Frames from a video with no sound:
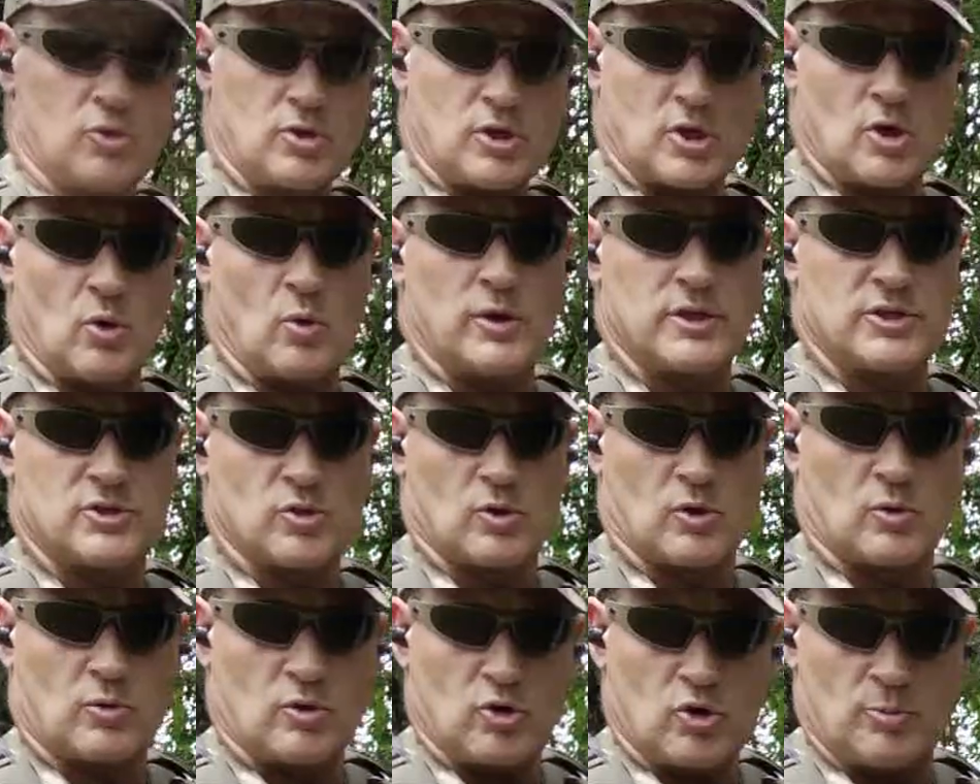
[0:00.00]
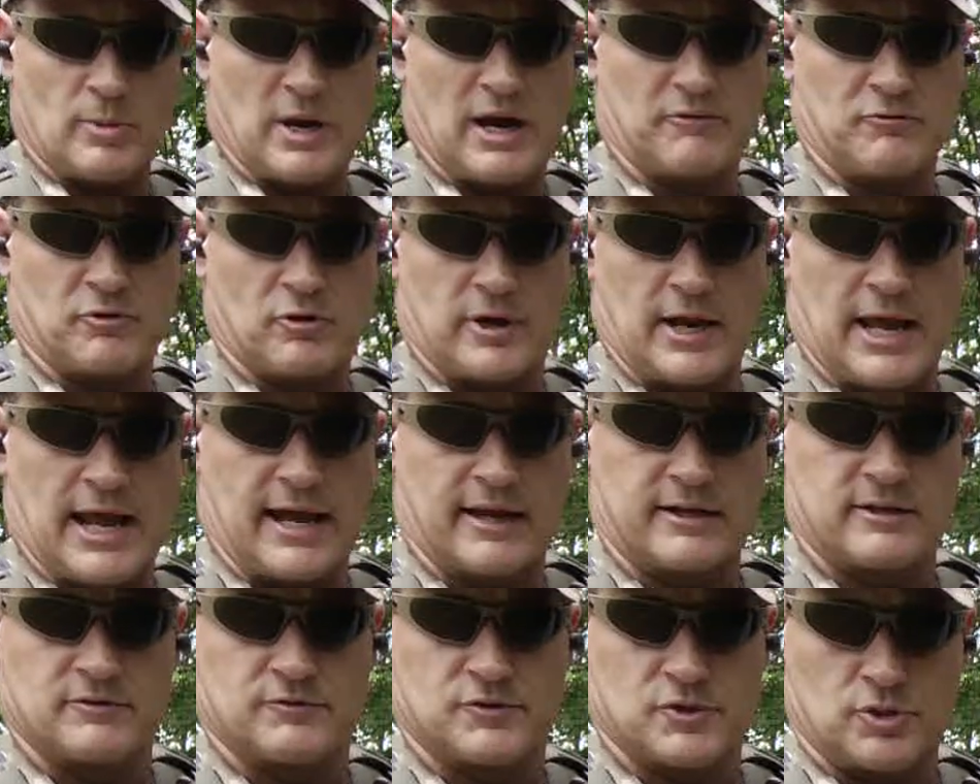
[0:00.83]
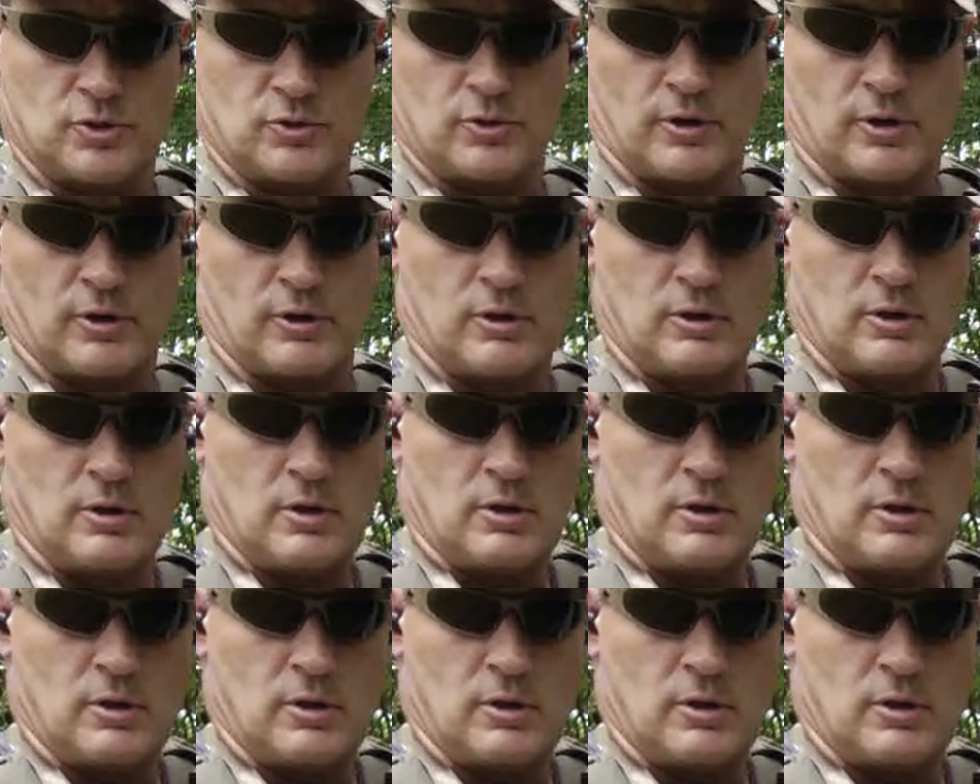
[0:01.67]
you could go into a room after an active shooter